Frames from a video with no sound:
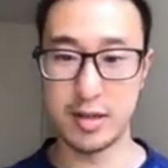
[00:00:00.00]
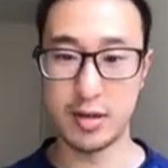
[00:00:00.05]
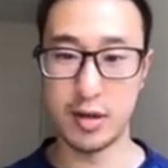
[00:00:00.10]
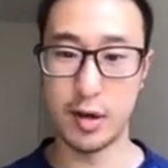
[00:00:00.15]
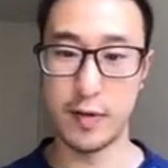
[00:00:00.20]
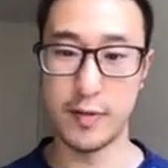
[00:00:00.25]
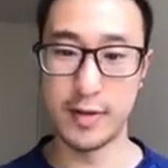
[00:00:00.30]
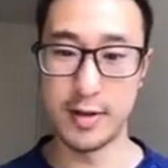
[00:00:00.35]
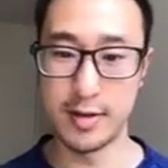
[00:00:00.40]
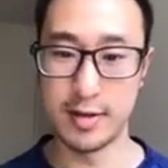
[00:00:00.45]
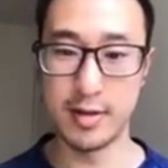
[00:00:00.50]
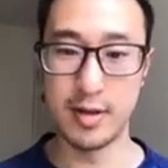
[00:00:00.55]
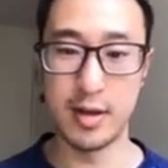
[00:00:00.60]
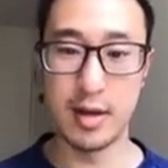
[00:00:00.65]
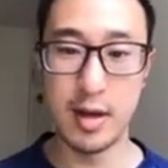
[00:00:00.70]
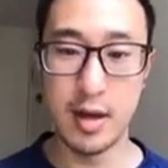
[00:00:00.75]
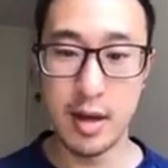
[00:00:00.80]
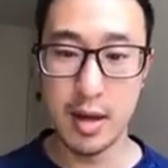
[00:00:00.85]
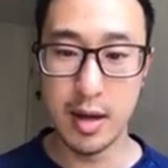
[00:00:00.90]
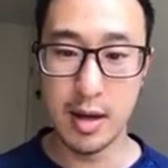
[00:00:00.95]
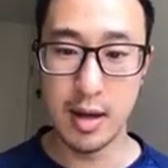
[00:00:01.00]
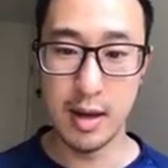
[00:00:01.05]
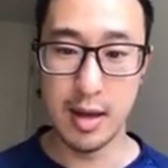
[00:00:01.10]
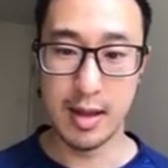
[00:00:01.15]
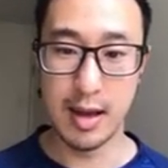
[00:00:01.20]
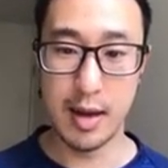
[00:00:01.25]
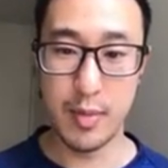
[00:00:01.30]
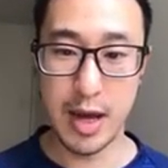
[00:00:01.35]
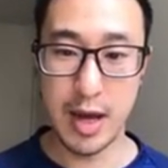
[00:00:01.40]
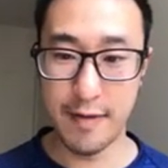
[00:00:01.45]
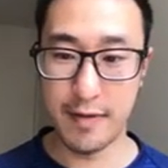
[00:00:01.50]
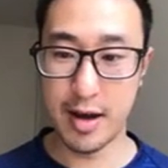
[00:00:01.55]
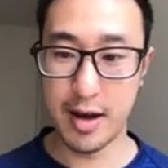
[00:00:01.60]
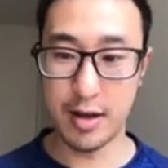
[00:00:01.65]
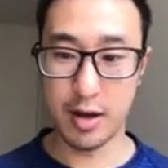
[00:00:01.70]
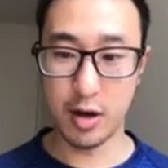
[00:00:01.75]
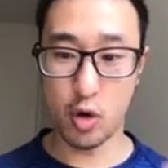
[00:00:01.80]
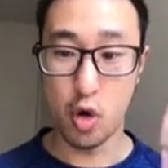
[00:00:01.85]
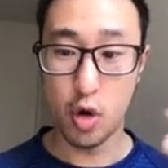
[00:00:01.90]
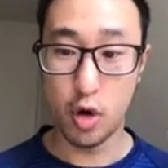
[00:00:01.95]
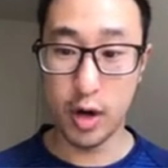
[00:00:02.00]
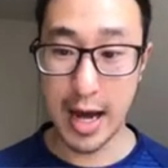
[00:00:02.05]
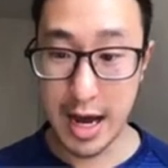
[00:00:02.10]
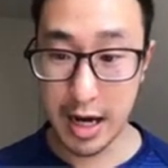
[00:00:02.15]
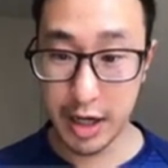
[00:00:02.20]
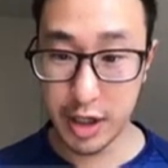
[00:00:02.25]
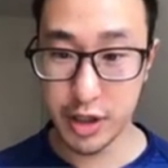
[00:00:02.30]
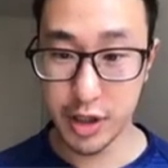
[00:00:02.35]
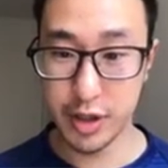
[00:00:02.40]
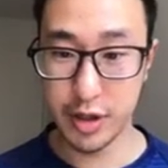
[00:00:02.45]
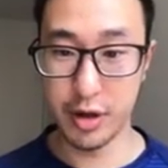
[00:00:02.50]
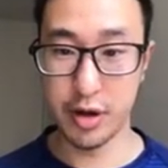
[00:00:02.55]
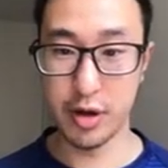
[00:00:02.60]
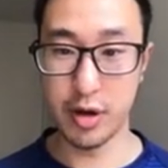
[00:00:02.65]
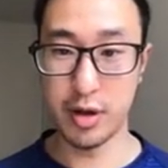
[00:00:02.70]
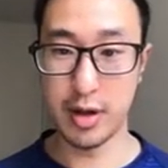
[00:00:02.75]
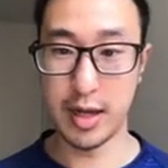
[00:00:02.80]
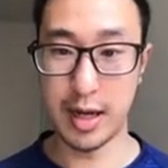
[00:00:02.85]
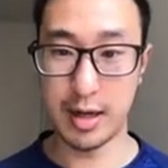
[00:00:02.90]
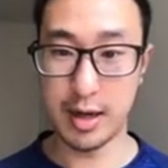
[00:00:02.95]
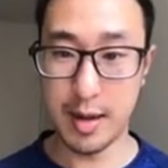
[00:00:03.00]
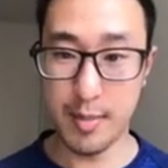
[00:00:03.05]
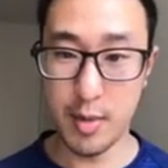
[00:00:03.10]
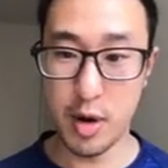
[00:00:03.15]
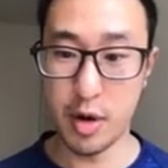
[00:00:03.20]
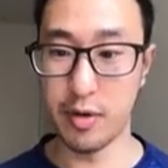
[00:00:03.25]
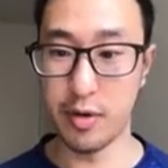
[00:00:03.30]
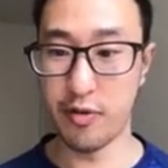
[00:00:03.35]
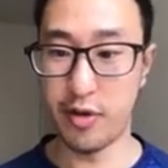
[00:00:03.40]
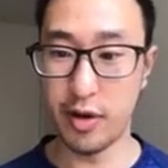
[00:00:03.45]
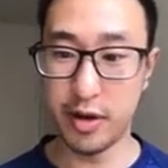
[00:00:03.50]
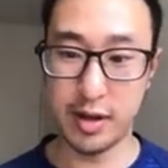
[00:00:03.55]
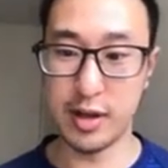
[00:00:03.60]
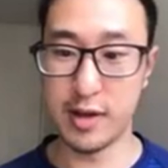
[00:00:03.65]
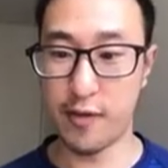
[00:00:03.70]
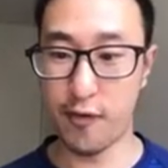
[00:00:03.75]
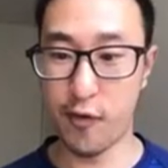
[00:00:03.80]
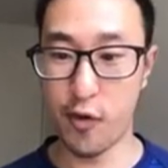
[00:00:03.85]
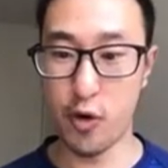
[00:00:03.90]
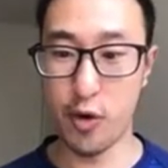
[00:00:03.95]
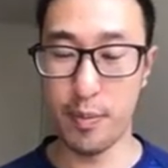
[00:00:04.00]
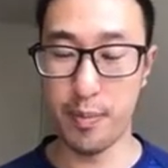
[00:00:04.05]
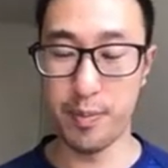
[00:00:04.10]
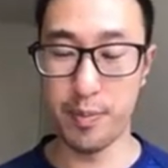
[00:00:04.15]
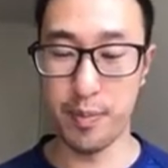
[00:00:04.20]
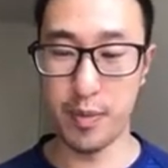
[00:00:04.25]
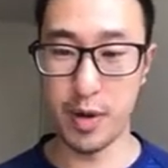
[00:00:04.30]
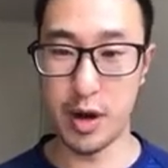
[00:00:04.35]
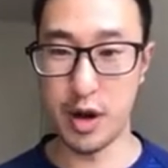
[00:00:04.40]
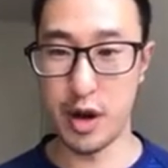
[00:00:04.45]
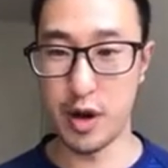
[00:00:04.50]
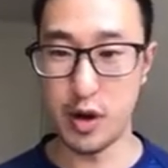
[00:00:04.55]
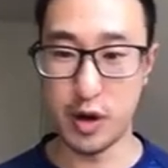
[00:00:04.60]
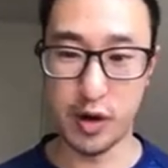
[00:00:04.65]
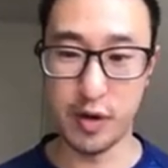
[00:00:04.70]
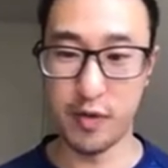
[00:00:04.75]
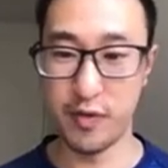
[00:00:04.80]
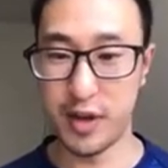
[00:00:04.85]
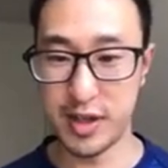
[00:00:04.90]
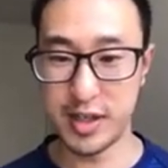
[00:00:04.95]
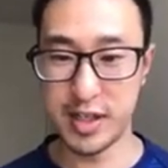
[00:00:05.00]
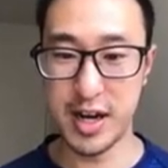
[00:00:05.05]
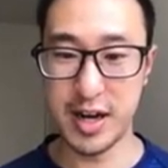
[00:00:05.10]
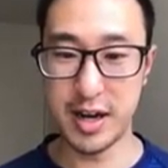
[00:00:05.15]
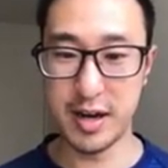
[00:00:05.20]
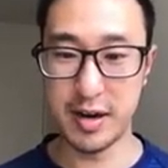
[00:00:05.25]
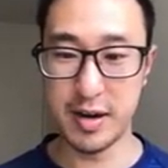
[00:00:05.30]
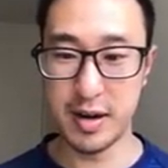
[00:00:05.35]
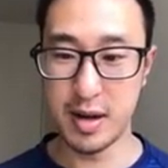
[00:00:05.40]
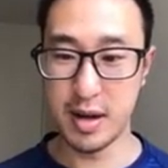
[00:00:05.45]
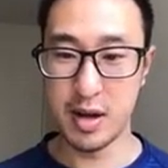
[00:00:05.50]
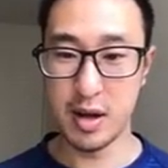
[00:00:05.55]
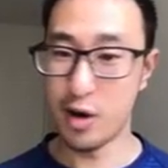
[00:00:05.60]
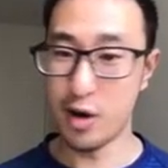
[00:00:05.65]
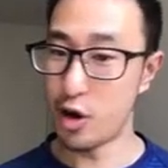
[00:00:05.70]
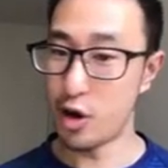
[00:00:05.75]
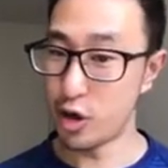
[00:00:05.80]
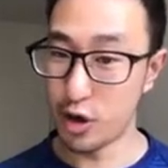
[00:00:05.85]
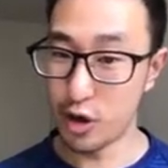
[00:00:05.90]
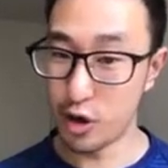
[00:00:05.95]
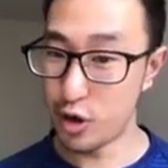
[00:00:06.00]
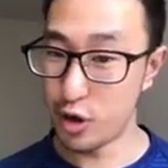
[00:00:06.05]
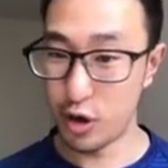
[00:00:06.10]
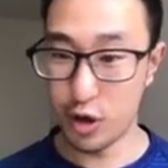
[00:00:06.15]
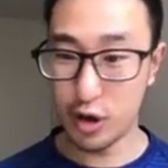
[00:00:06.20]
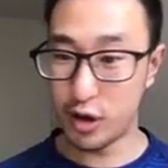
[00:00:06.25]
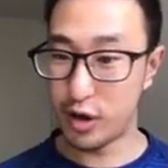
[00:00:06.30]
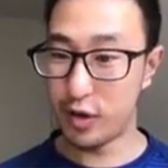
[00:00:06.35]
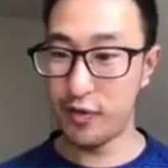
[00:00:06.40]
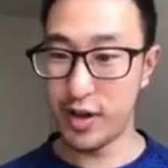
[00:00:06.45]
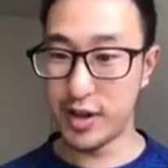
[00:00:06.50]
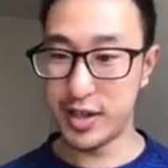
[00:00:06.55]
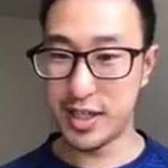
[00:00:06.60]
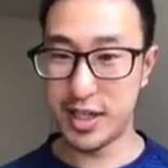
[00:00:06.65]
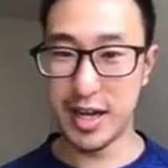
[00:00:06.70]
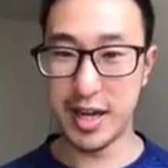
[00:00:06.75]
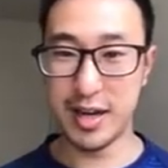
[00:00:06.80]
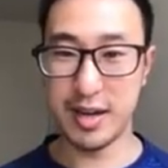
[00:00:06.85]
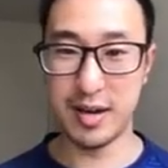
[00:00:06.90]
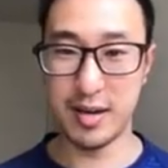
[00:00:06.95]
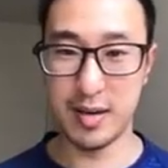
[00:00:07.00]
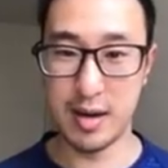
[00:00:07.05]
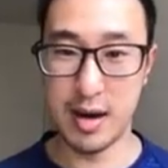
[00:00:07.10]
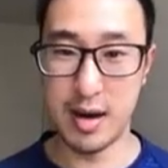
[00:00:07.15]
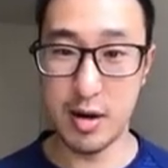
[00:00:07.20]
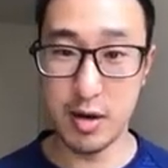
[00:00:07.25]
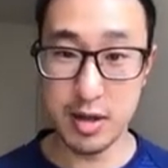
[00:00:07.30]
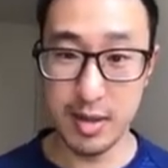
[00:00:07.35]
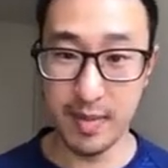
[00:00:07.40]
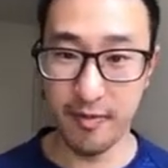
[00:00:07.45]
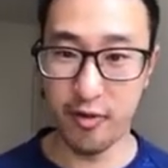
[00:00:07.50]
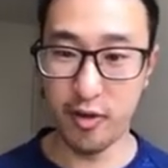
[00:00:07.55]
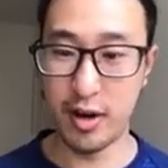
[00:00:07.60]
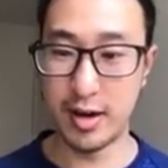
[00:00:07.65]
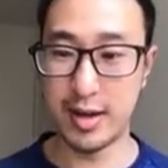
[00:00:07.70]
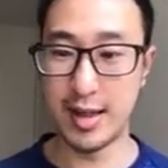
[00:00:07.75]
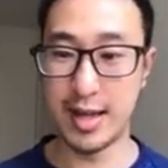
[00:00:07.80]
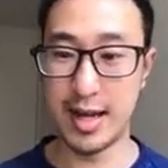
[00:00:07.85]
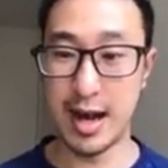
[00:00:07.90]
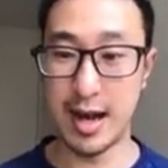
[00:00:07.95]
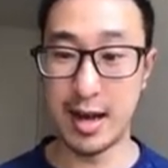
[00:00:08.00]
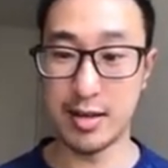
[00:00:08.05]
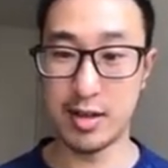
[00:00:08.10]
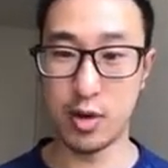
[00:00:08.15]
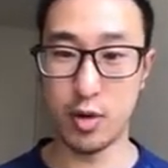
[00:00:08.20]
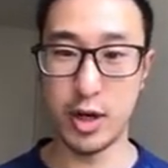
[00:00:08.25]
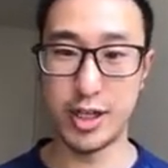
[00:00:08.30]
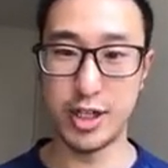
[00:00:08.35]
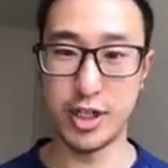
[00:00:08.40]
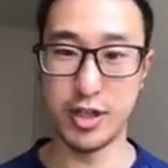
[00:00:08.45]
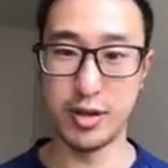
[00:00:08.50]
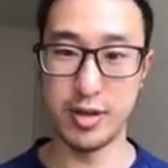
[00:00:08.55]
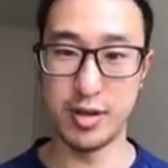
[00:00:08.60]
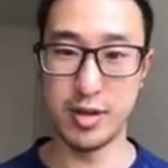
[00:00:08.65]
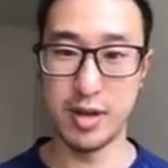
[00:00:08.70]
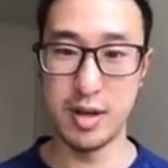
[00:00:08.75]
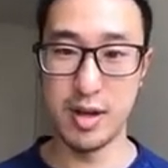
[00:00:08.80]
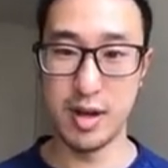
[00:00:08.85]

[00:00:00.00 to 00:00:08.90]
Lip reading: services. Then we have another call to action, you know, like come on, fill in this form. Are you convinced yet? Or you're not convinced yet? Here are some frequently asked questions.